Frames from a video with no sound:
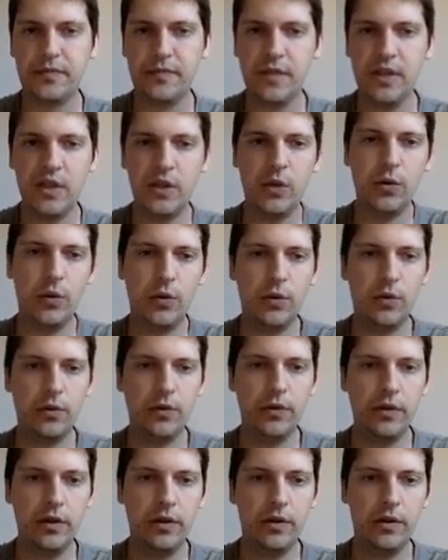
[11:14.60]
So
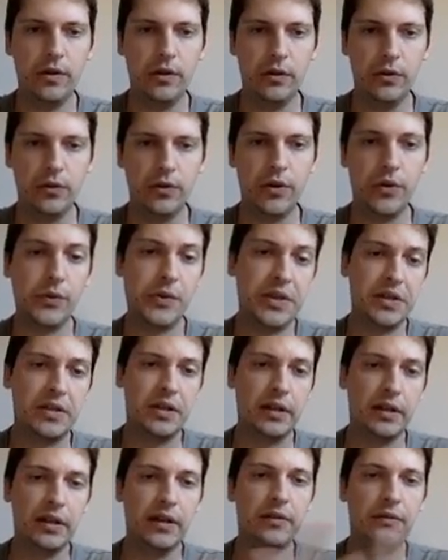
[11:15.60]
you notice
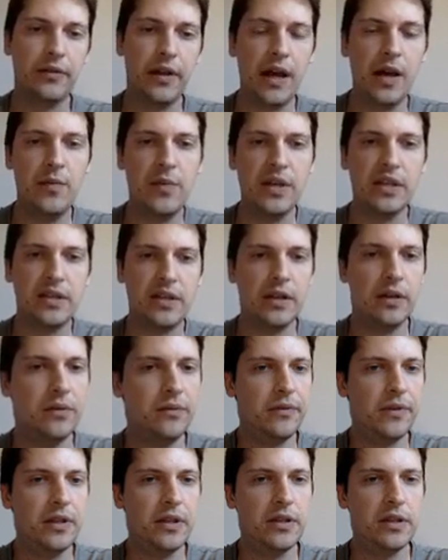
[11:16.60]
that if M is
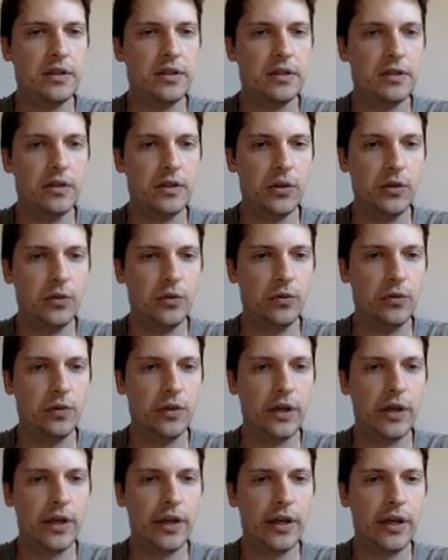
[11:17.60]
infinite, you
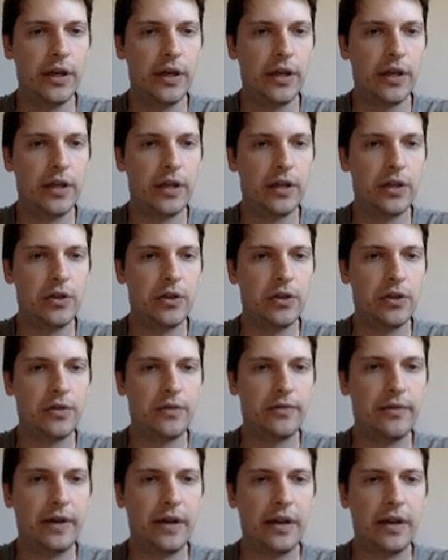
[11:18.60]
just
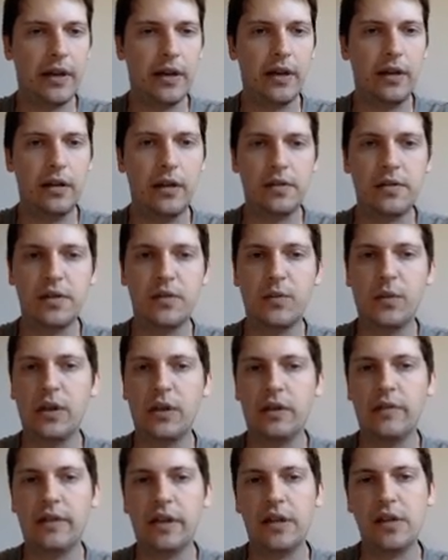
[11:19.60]
find the log sigma
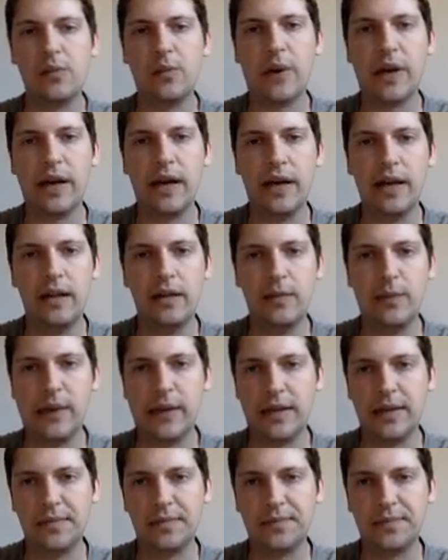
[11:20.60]
divided by L back.